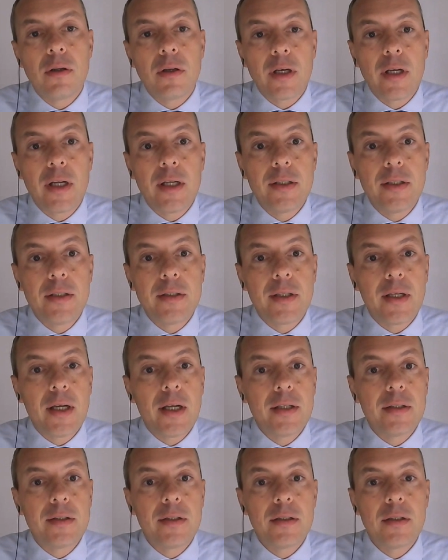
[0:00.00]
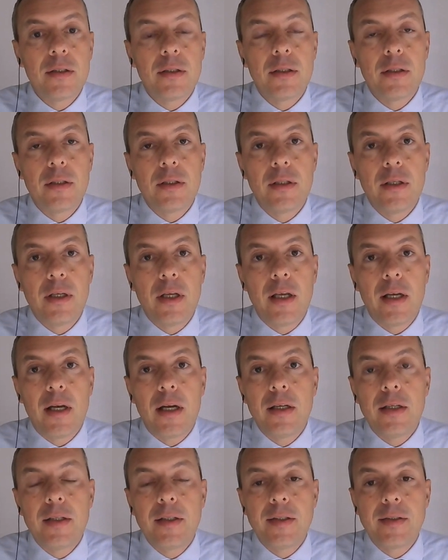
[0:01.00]
already treated in
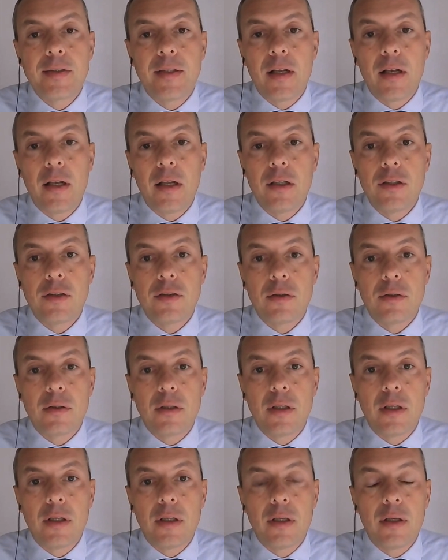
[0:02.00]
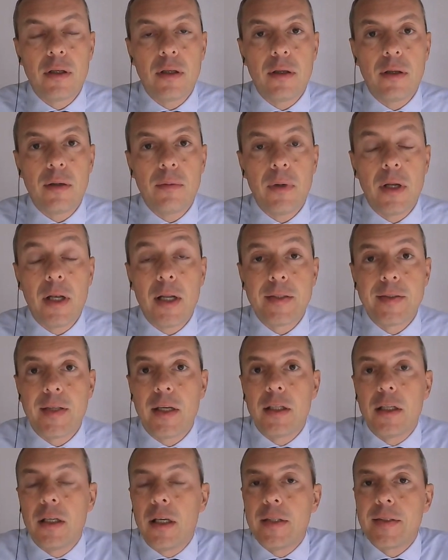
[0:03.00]
an installation, well, I
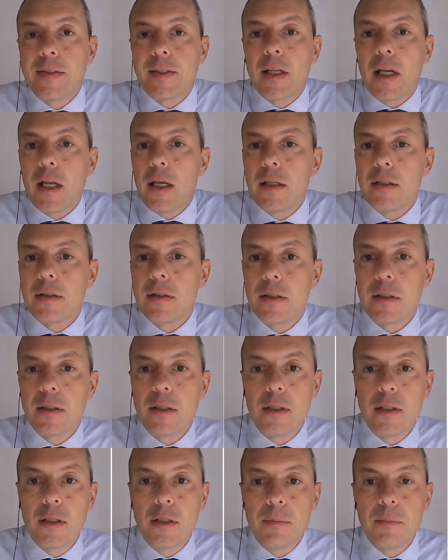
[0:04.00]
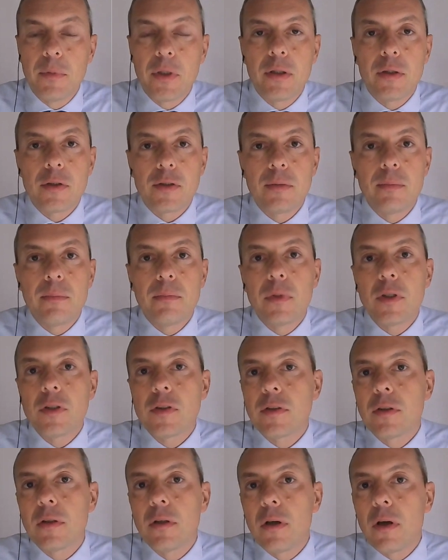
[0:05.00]
said it's great because
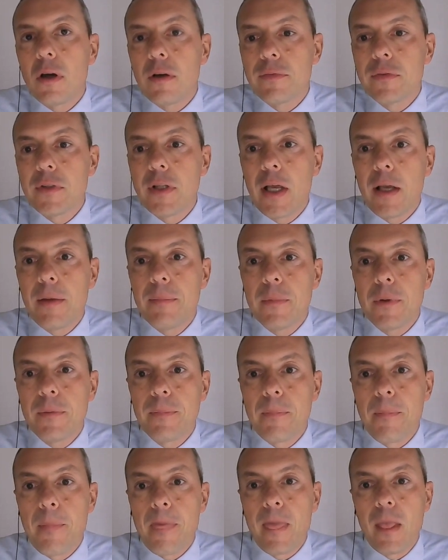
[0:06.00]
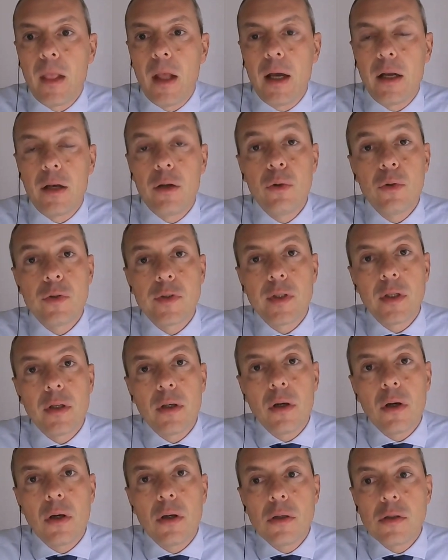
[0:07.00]
most of them are used
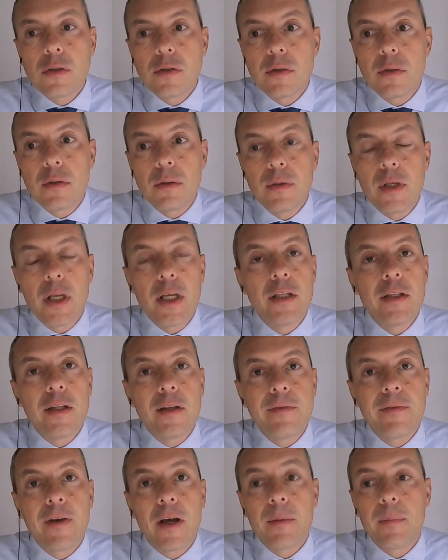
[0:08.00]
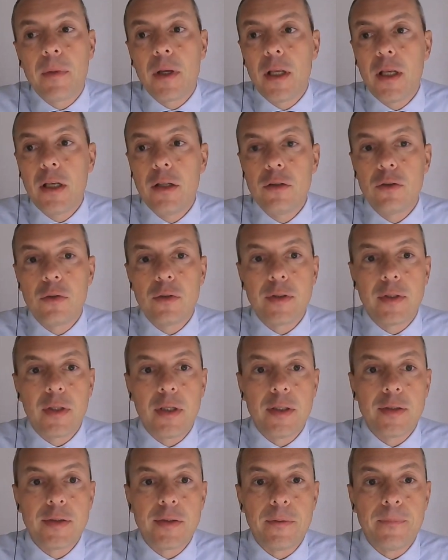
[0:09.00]
also in the pharma
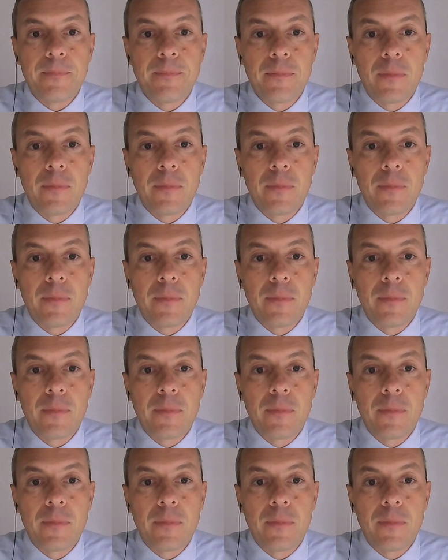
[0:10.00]
industries.